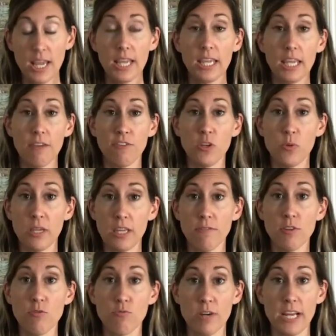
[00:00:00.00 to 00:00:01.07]
If you
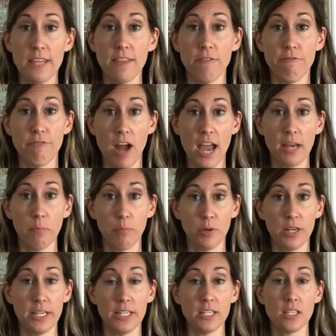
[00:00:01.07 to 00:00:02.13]
even read the fine
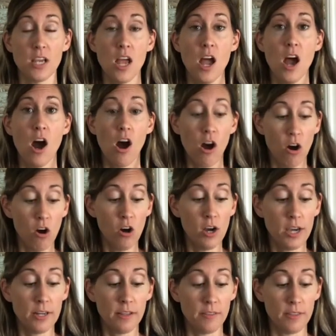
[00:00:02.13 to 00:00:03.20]
print
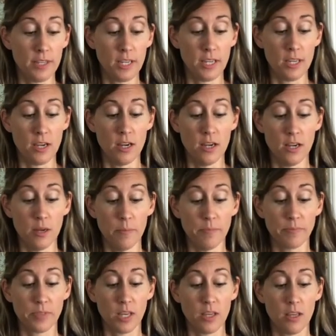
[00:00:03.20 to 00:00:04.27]
on
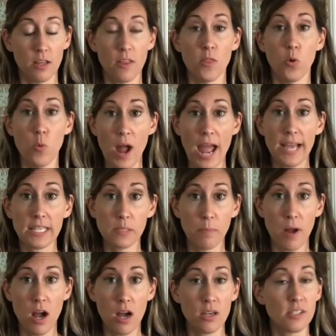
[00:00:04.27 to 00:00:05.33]
the wax
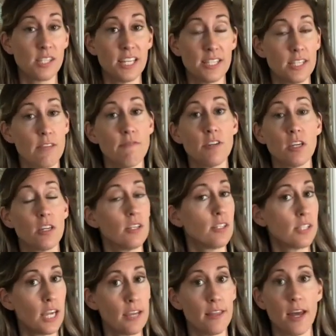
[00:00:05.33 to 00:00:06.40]
box, it's even going to
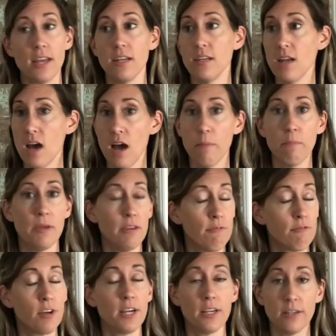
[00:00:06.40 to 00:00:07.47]
say that, not meant for
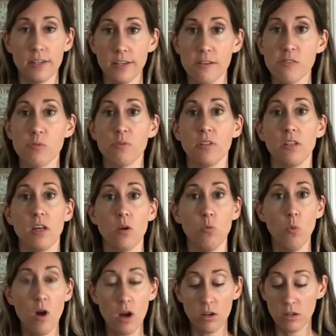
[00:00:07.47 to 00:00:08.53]
areas with a lot of
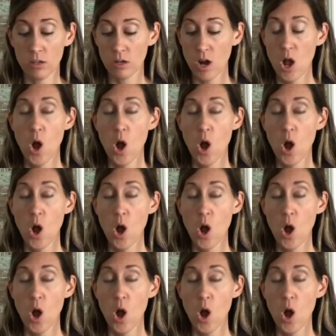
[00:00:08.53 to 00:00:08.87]
water,